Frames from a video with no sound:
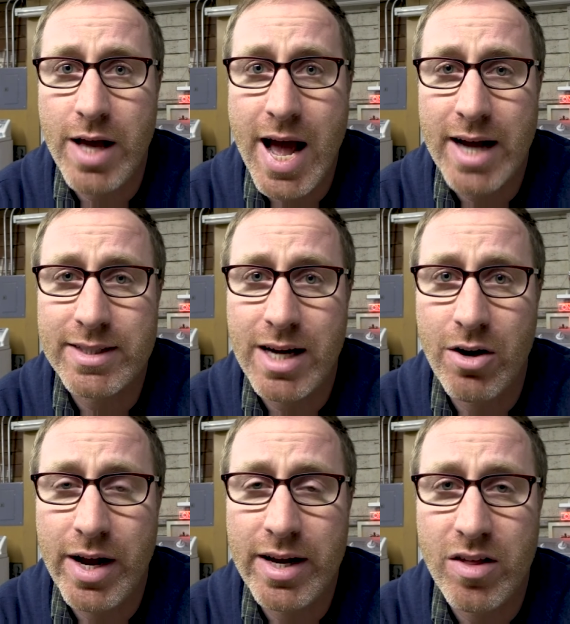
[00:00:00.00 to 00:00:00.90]
to act
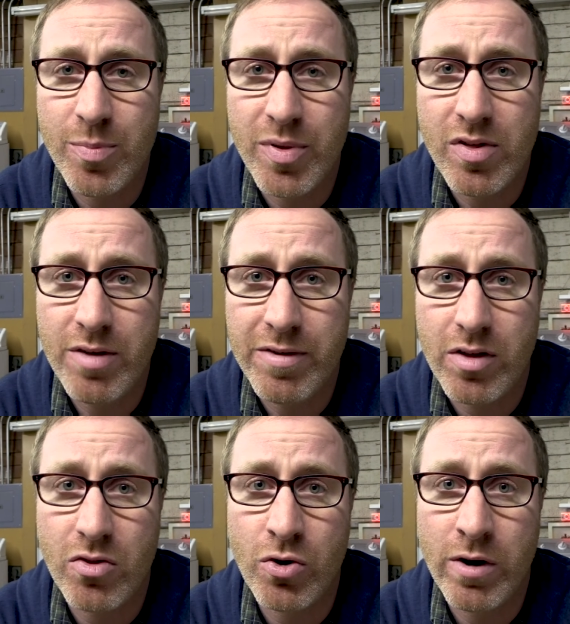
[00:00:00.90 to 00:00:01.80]
out any specific
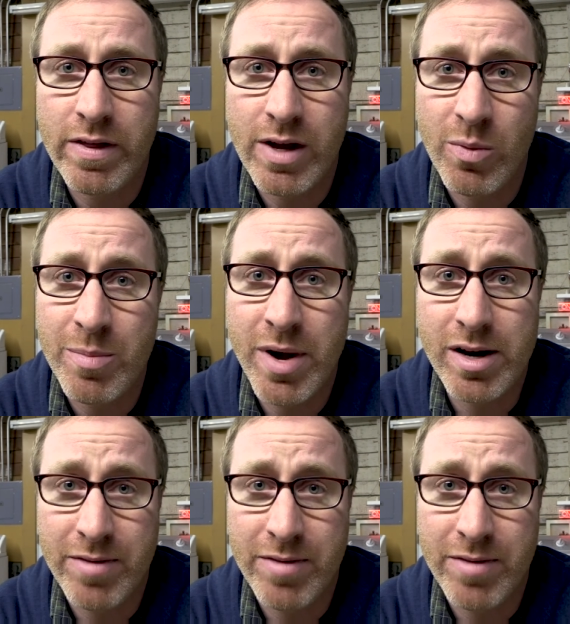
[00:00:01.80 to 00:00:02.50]
story that we might